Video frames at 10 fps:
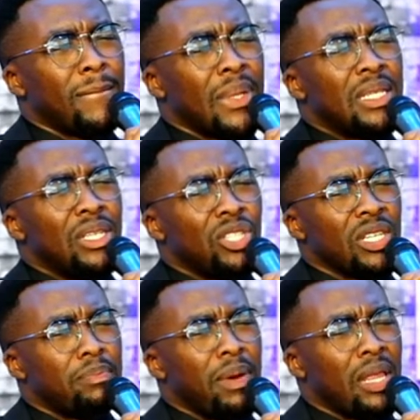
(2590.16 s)
Teach us
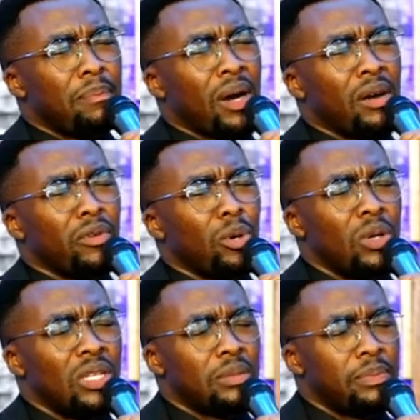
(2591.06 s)
by the power of your Holy
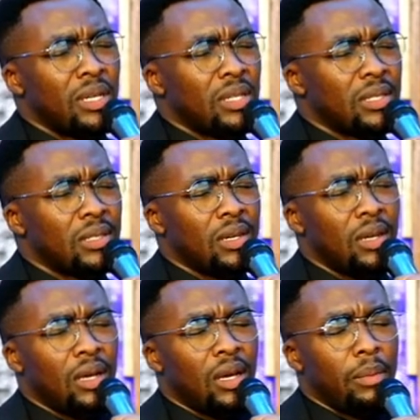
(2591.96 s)
Spirit
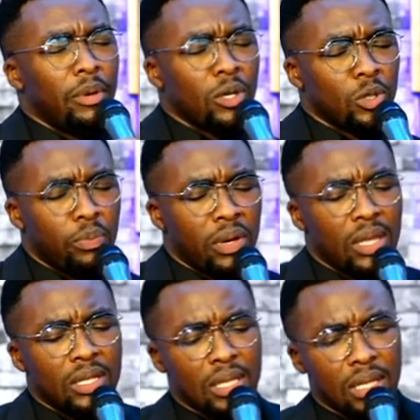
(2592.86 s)
because we pray
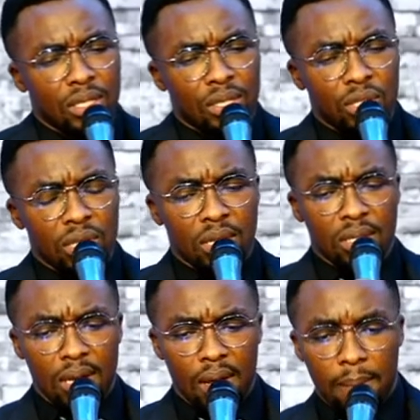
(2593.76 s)
these things in Jesus'
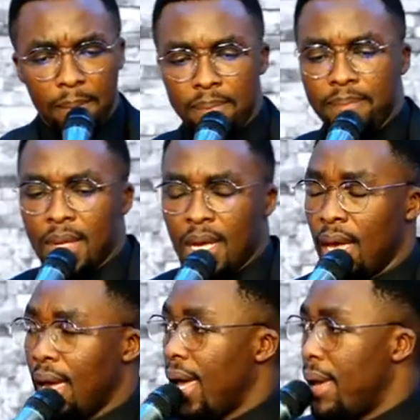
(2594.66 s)
name.
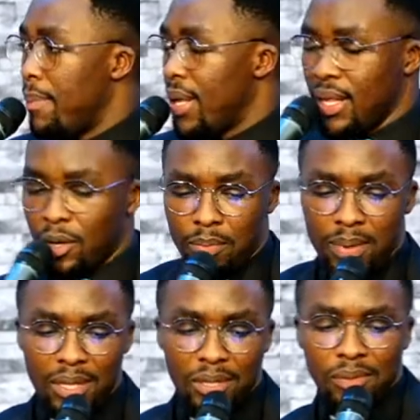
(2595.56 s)
Amen. The Lord
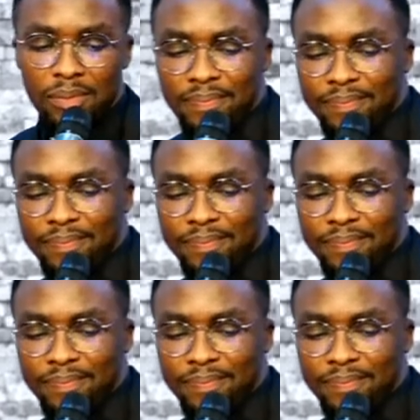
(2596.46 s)
bless you.